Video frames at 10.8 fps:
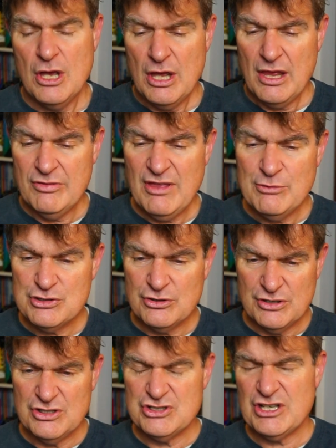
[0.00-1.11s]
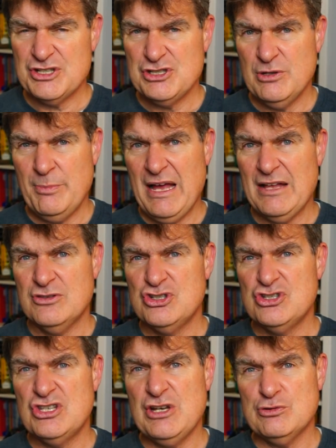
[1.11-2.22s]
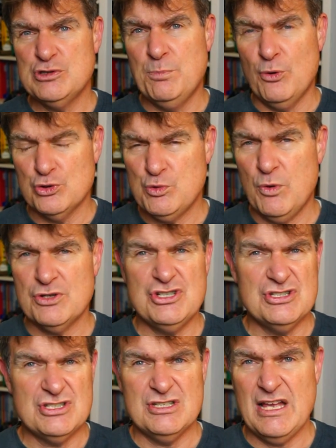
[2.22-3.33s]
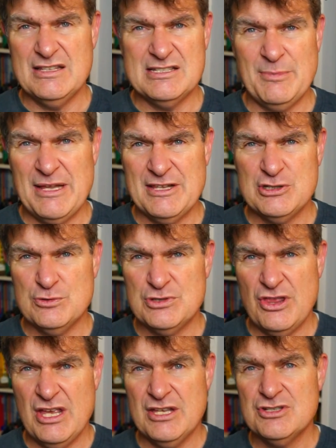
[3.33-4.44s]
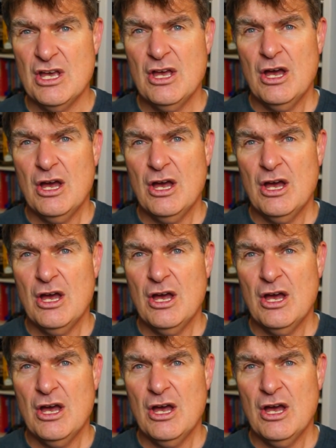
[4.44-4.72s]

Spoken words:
There was a lot of discussion about steel sports watches and some other sorts of things.